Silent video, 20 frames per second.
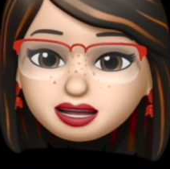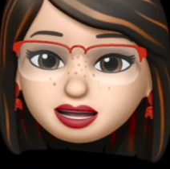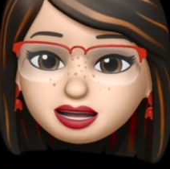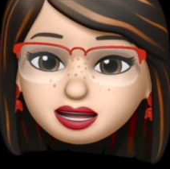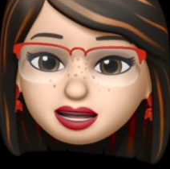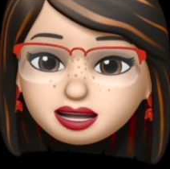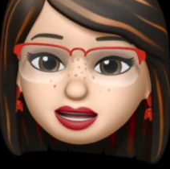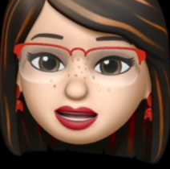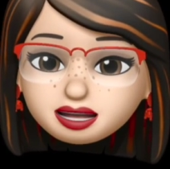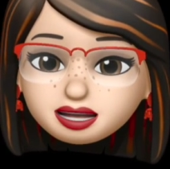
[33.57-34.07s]

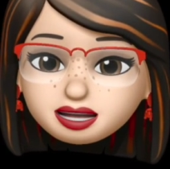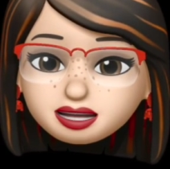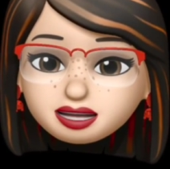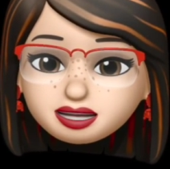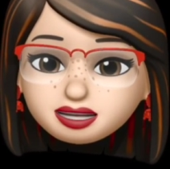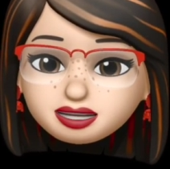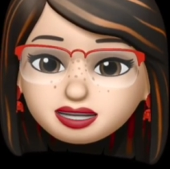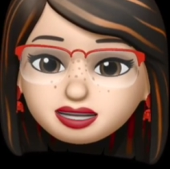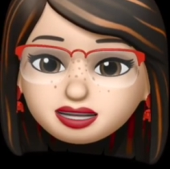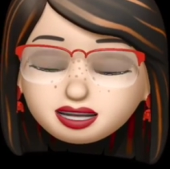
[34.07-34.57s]

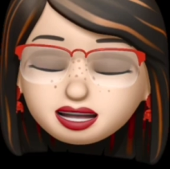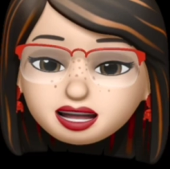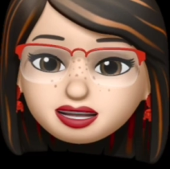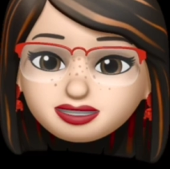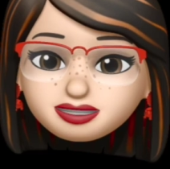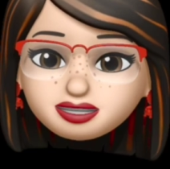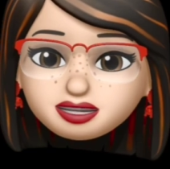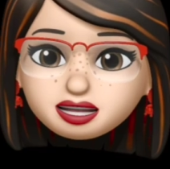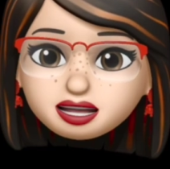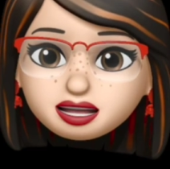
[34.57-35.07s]
And
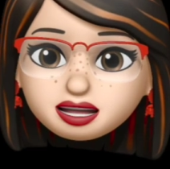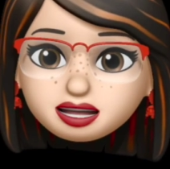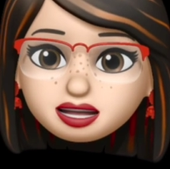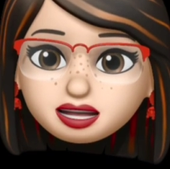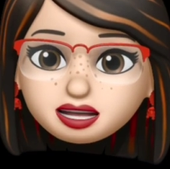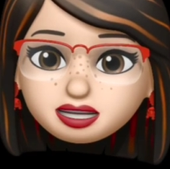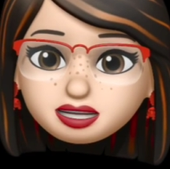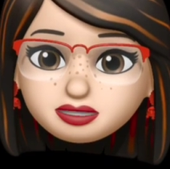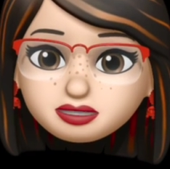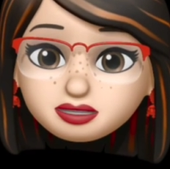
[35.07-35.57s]
thankfully he
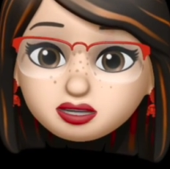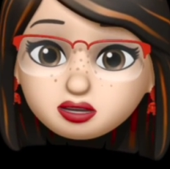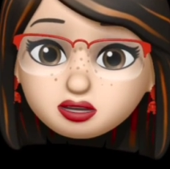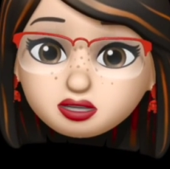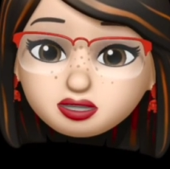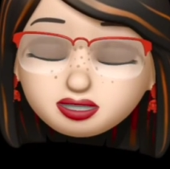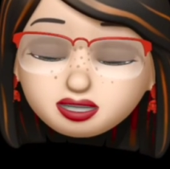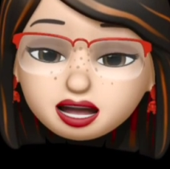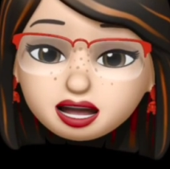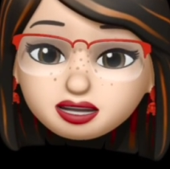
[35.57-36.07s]
gets
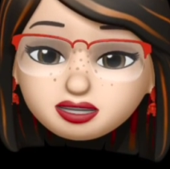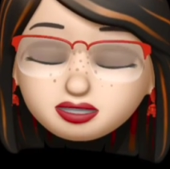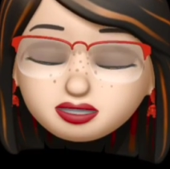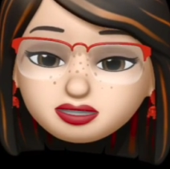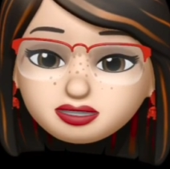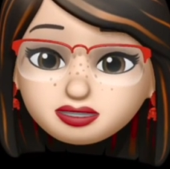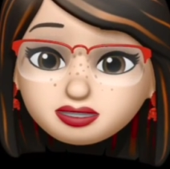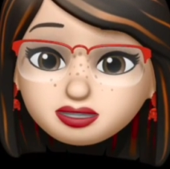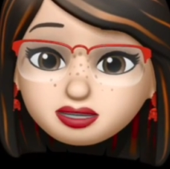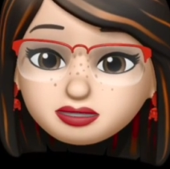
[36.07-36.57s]
pulled out
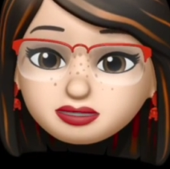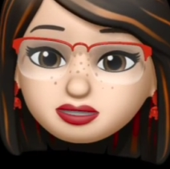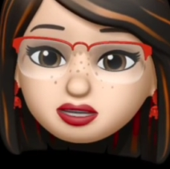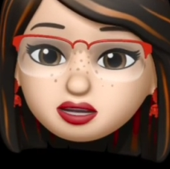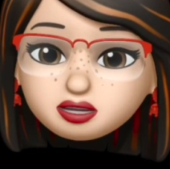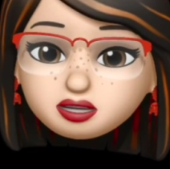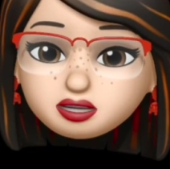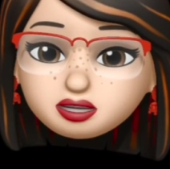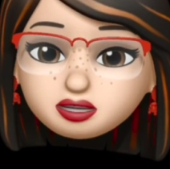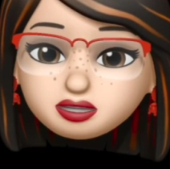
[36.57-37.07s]
of the
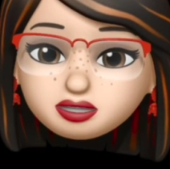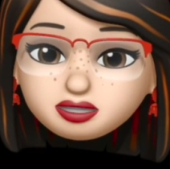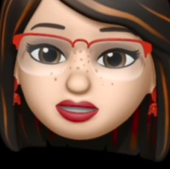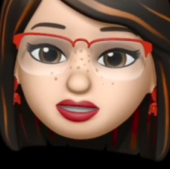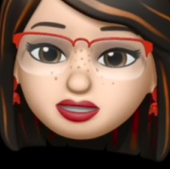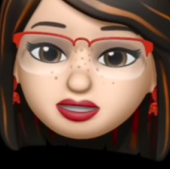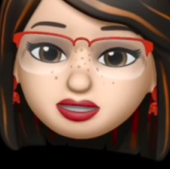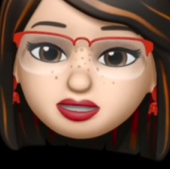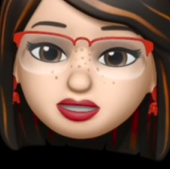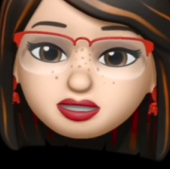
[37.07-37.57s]

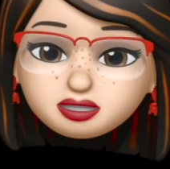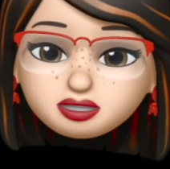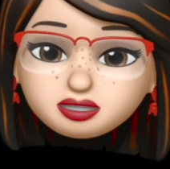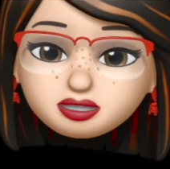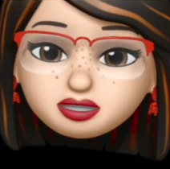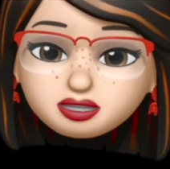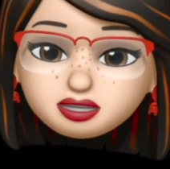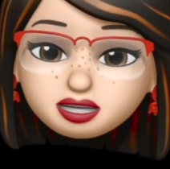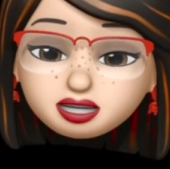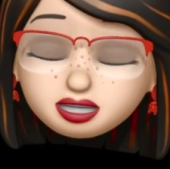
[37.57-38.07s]
bars and
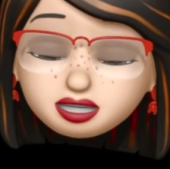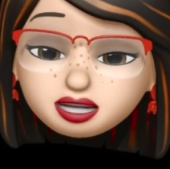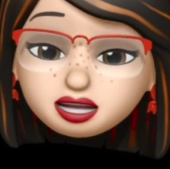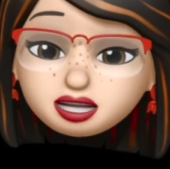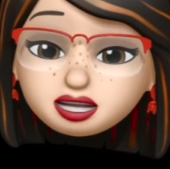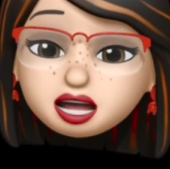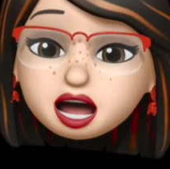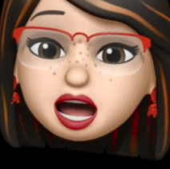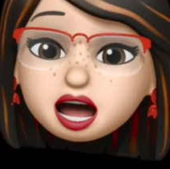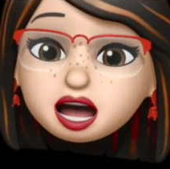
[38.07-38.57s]
things
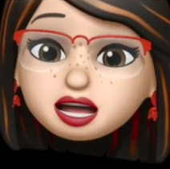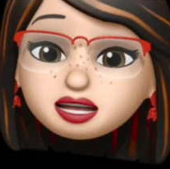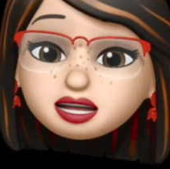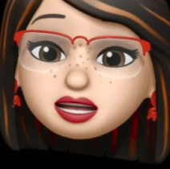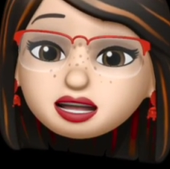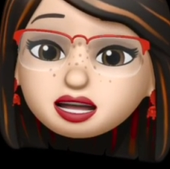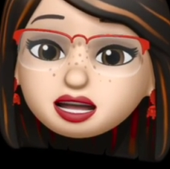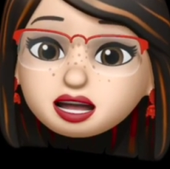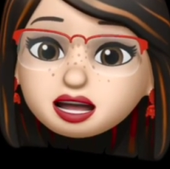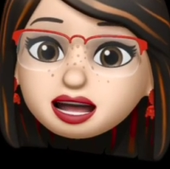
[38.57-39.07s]
like that
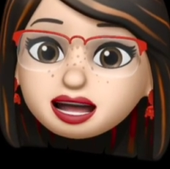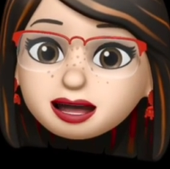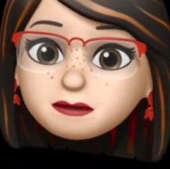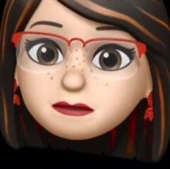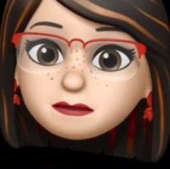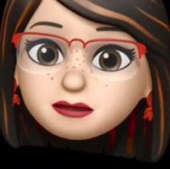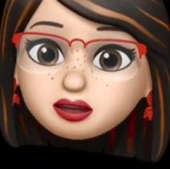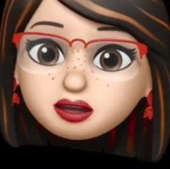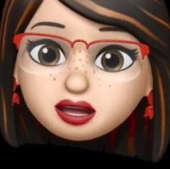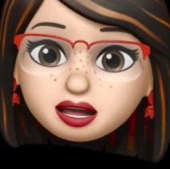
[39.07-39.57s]

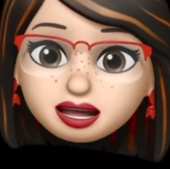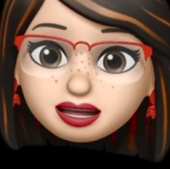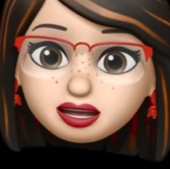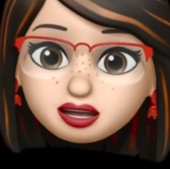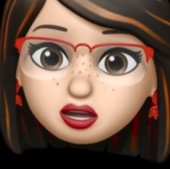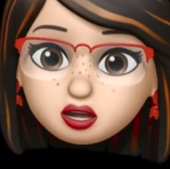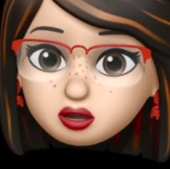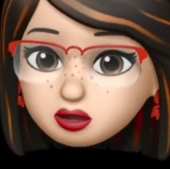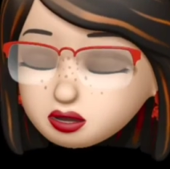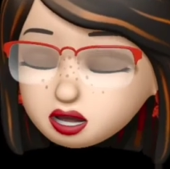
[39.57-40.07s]
and put on a
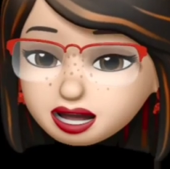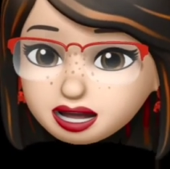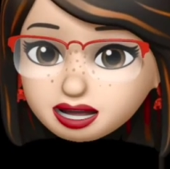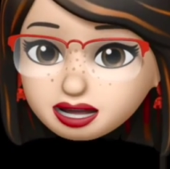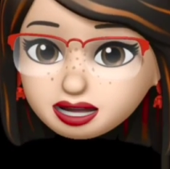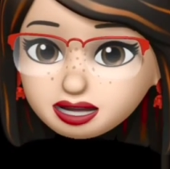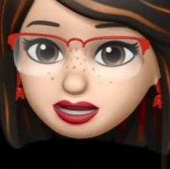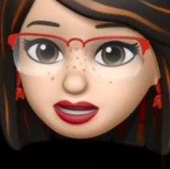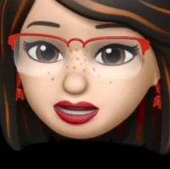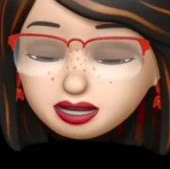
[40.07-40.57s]

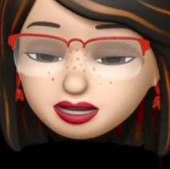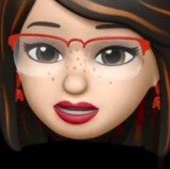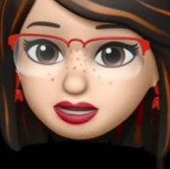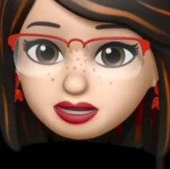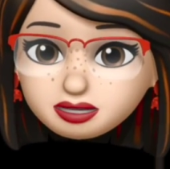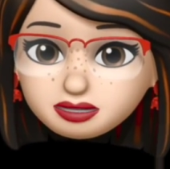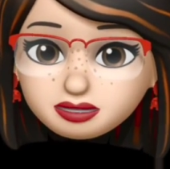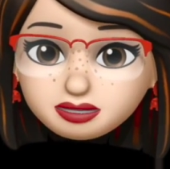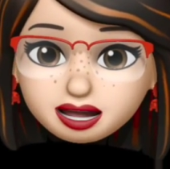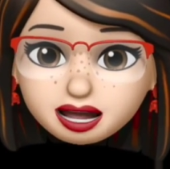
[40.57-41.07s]
train
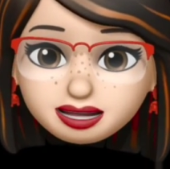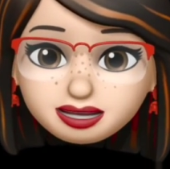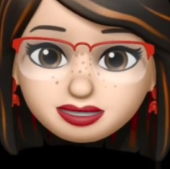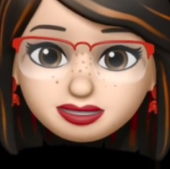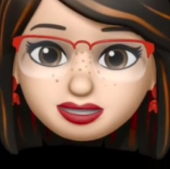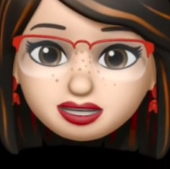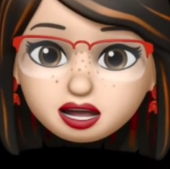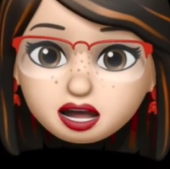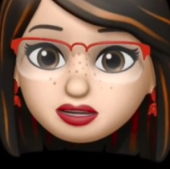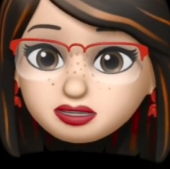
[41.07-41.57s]
by
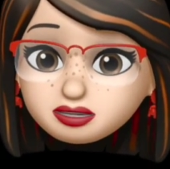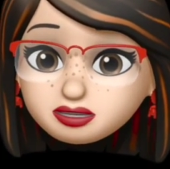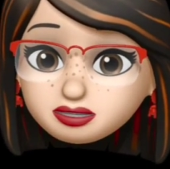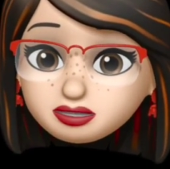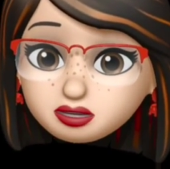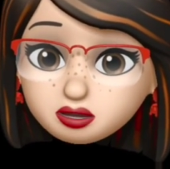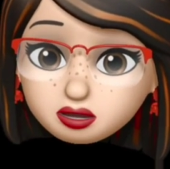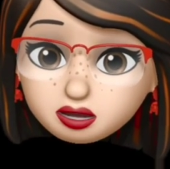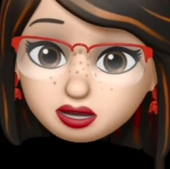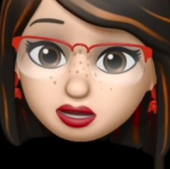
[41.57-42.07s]
himself at
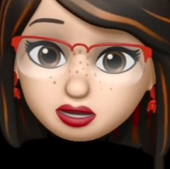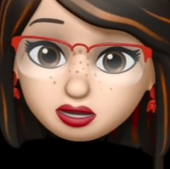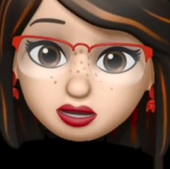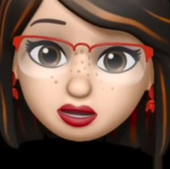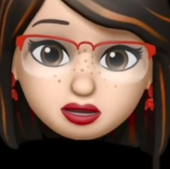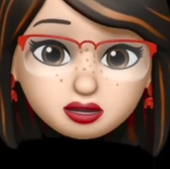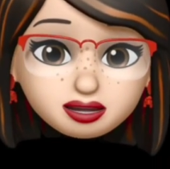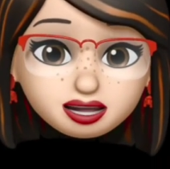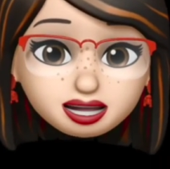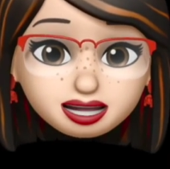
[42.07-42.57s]
4 years
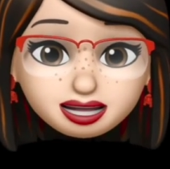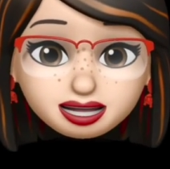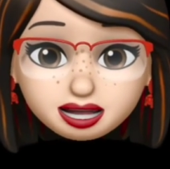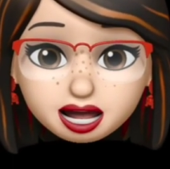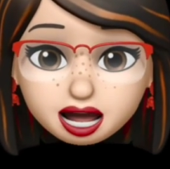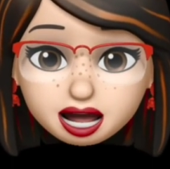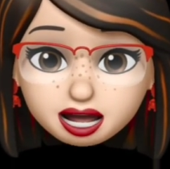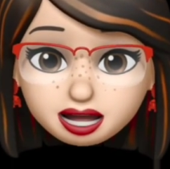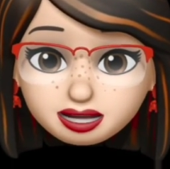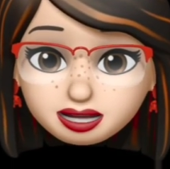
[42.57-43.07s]
old with a
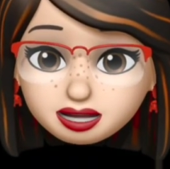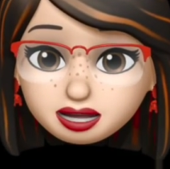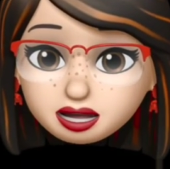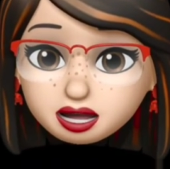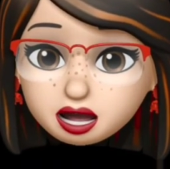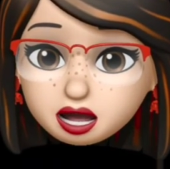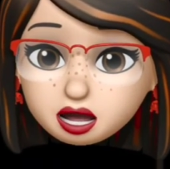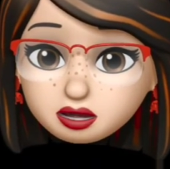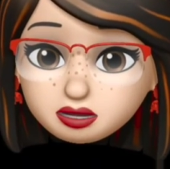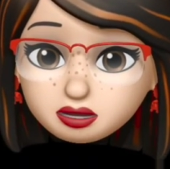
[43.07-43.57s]
sign and a
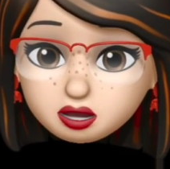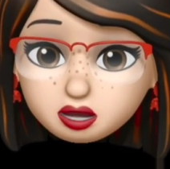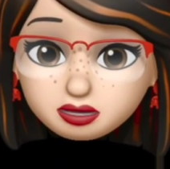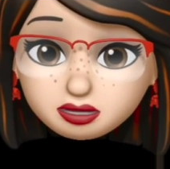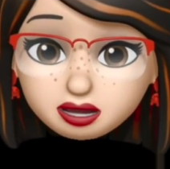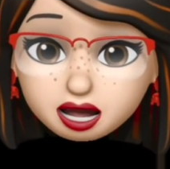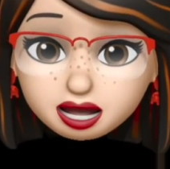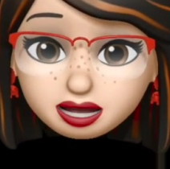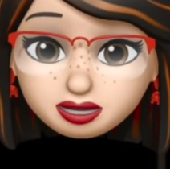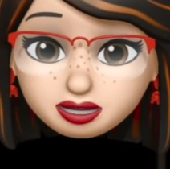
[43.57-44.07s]
cardboard
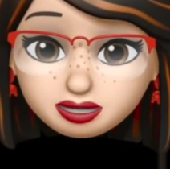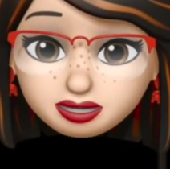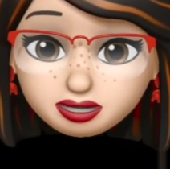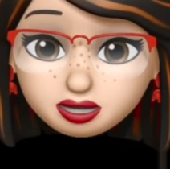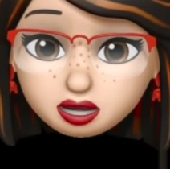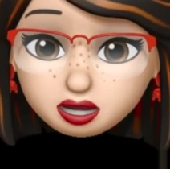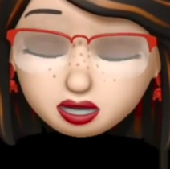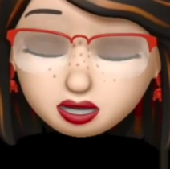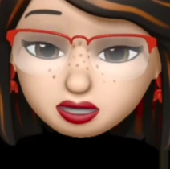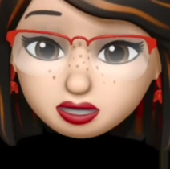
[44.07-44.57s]
box of
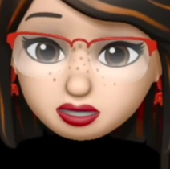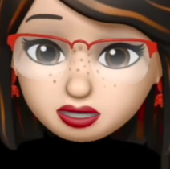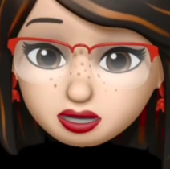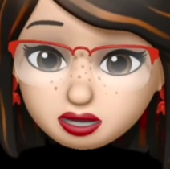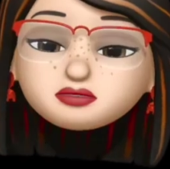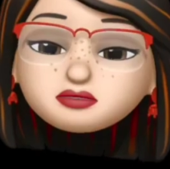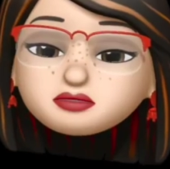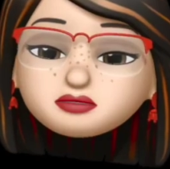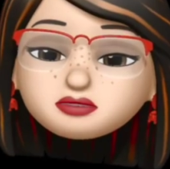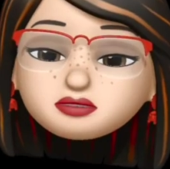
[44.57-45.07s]

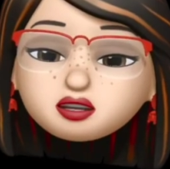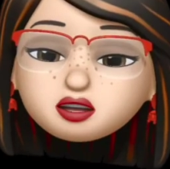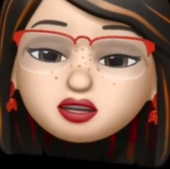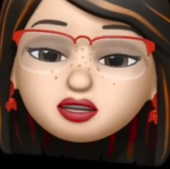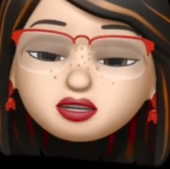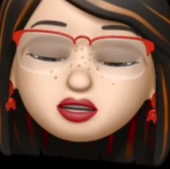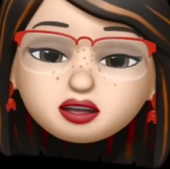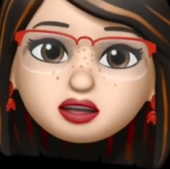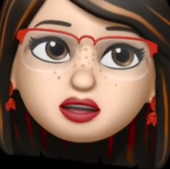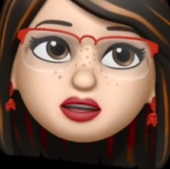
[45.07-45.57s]
clothes.
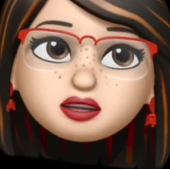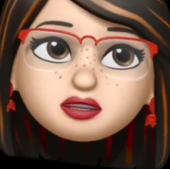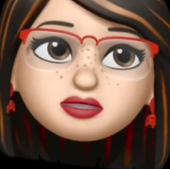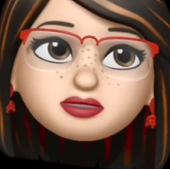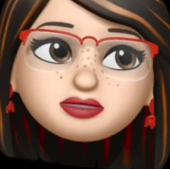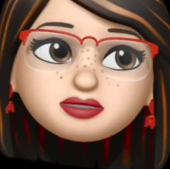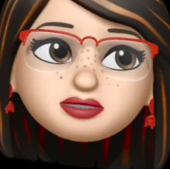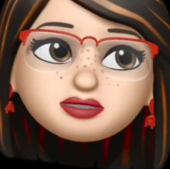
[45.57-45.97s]
The